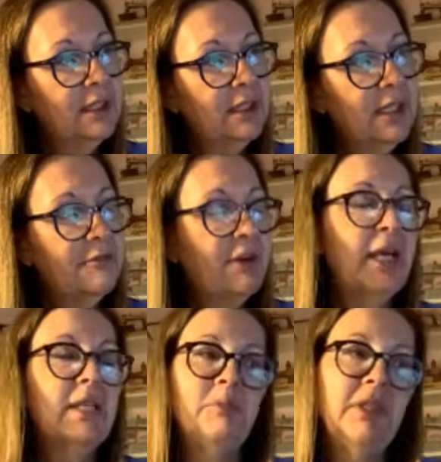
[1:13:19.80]
If I
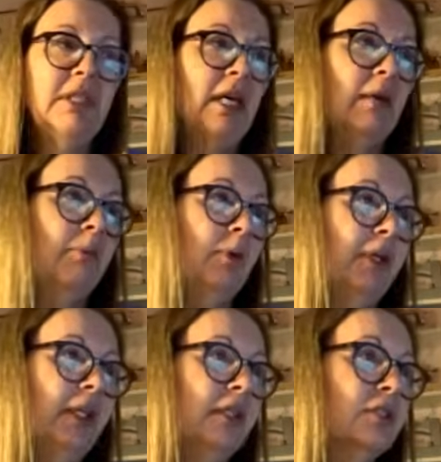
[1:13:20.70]
had been that
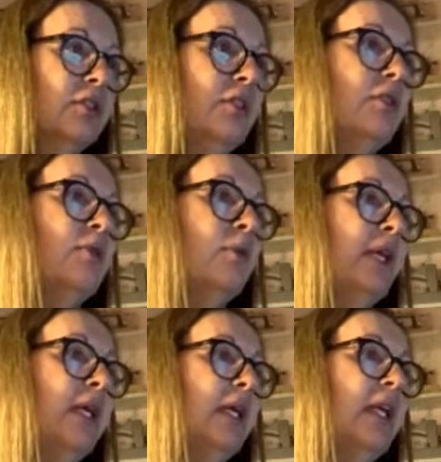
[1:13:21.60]
boy, there's no
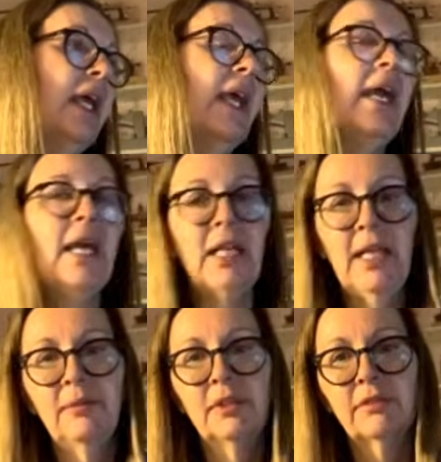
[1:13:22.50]
way in hell
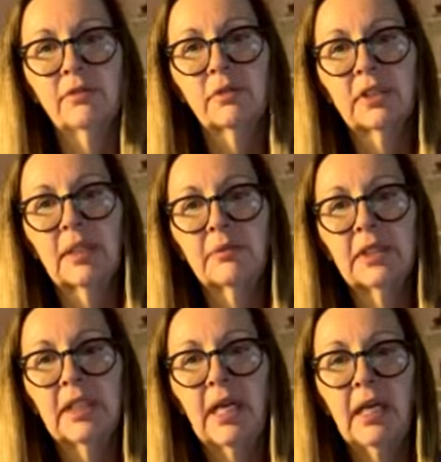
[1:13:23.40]
I would have owned up to
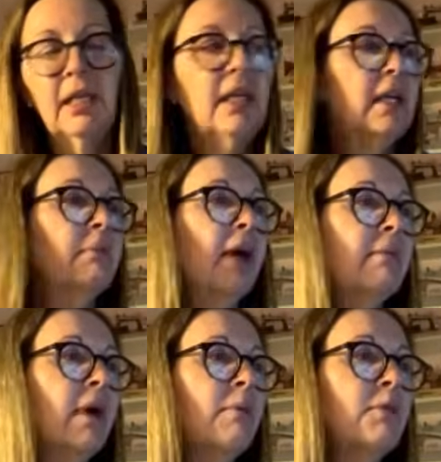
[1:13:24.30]
that. My
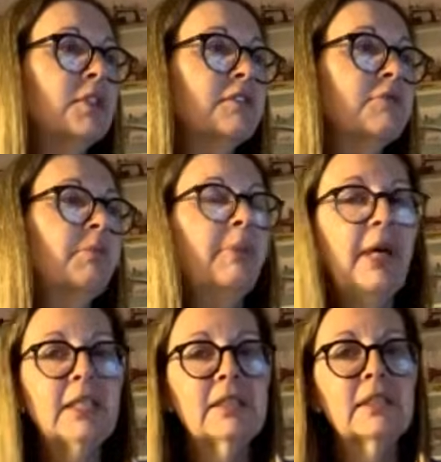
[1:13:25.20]
mum would have
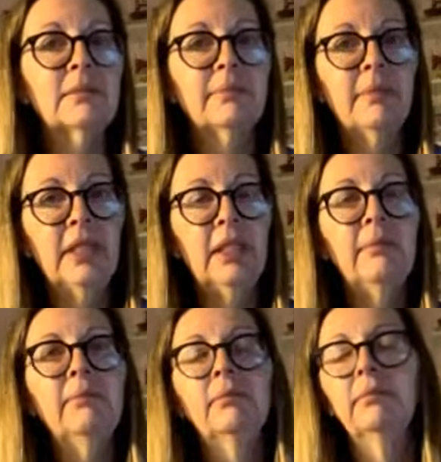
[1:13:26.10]
battered me
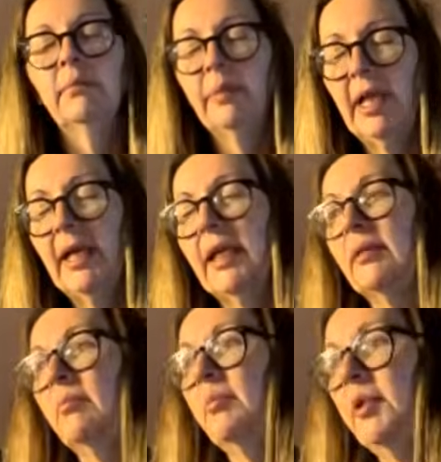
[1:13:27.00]
black
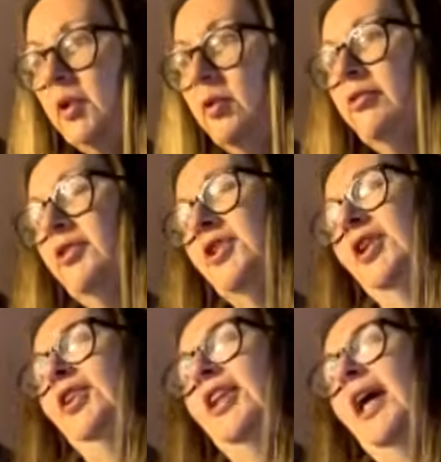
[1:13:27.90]
and blue for
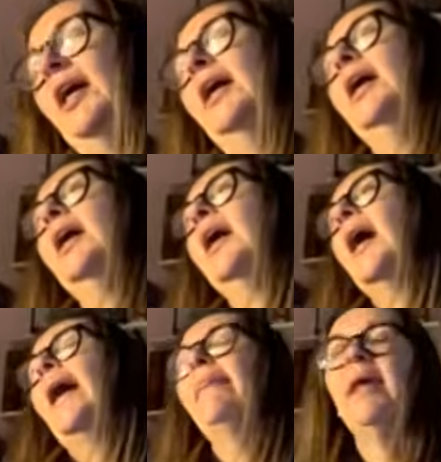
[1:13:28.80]
doing that,
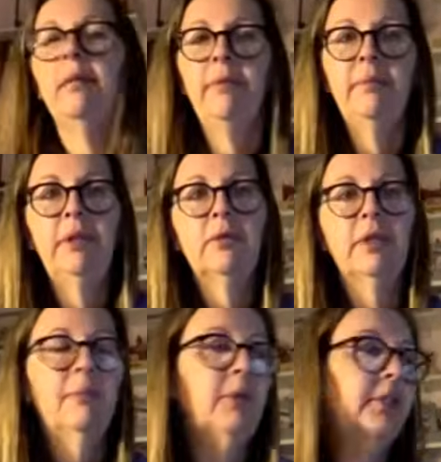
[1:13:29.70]
and then made me go and
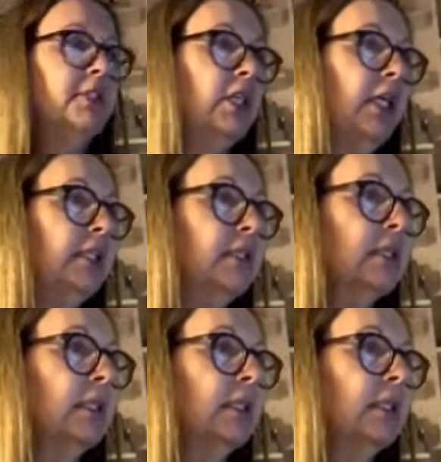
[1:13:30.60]
apologise.